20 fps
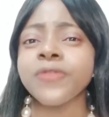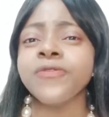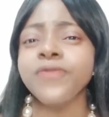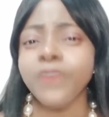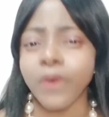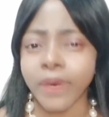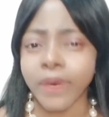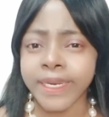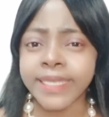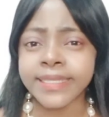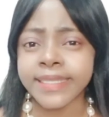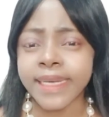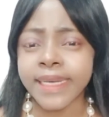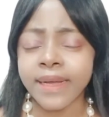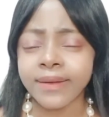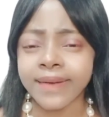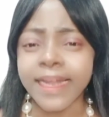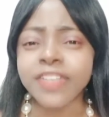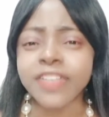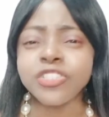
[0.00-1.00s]
falling
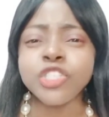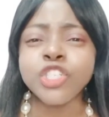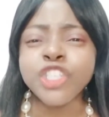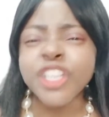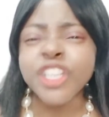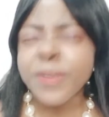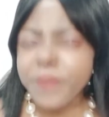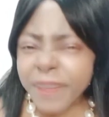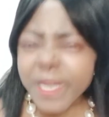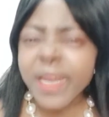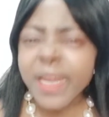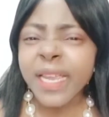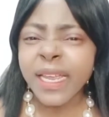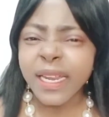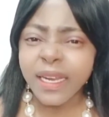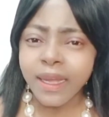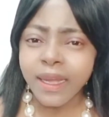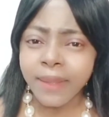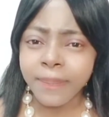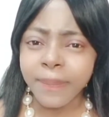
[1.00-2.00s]
down and she picking
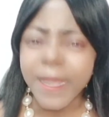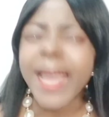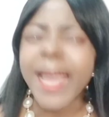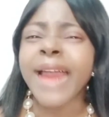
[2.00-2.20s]
it up